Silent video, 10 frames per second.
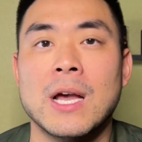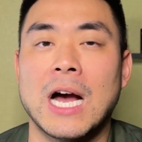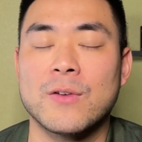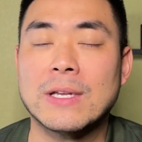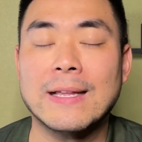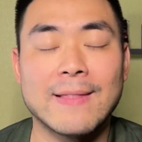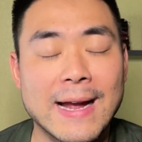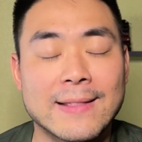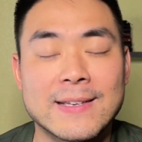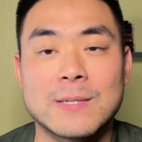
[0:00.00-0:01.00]
I really
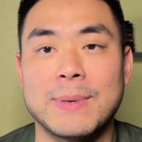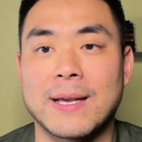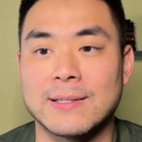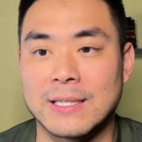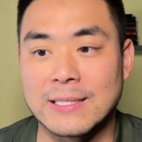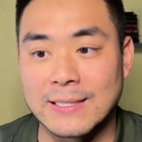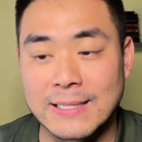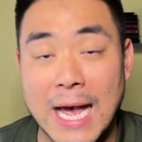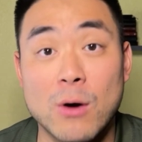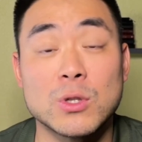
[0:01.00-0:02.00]
like this because it
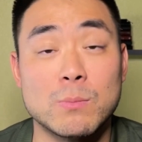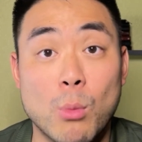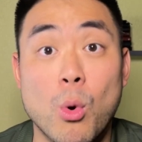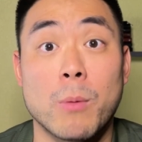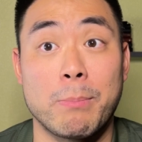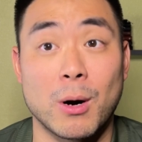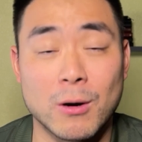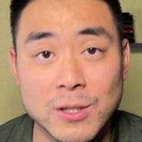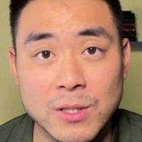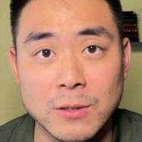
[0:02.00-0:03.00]
sounds more
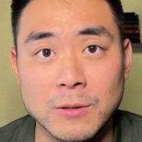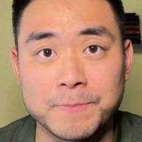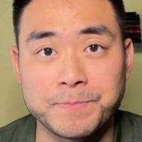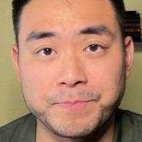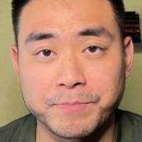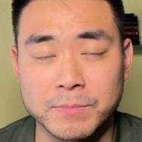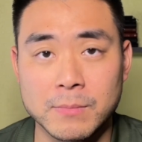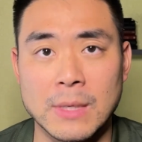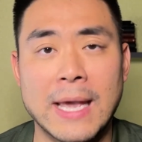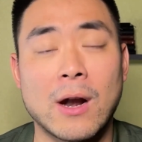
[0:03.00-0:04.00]
personal
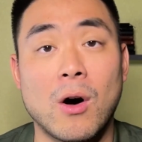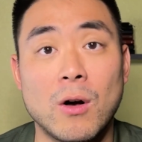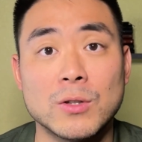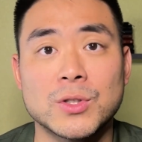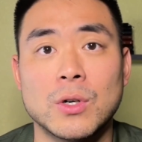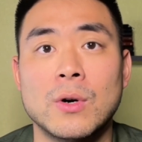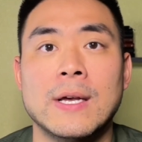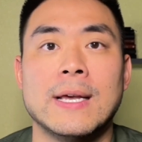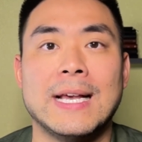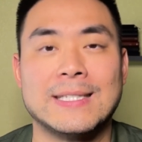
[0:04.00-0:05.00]
and it also
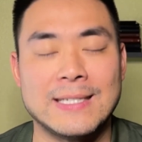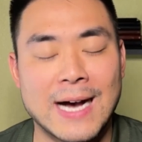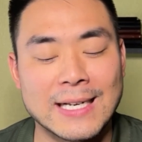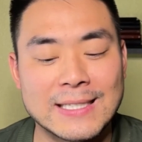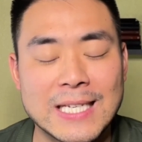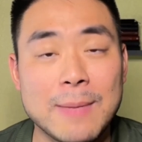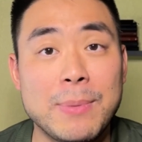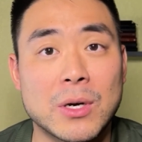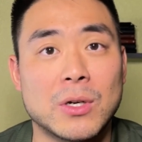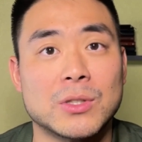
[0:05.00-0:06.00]
is not
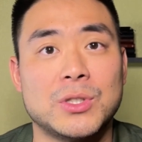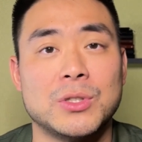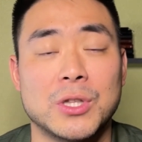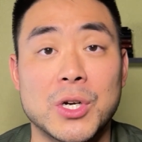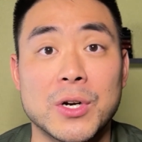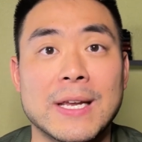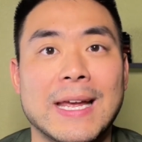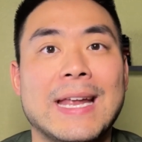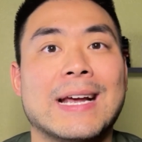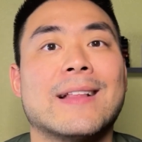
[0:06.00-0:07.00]
typical to
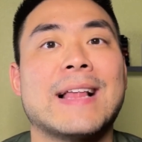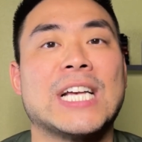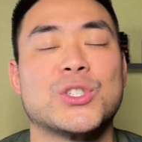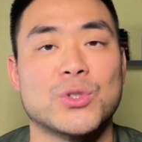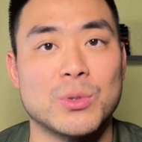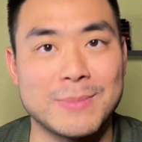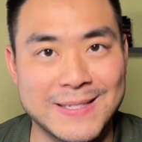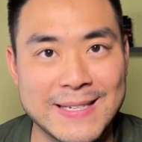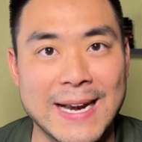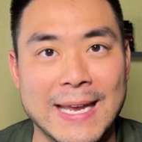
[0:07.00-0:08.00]
learning in a classroom
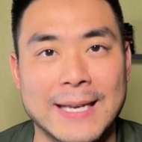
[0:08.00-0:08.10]
setting.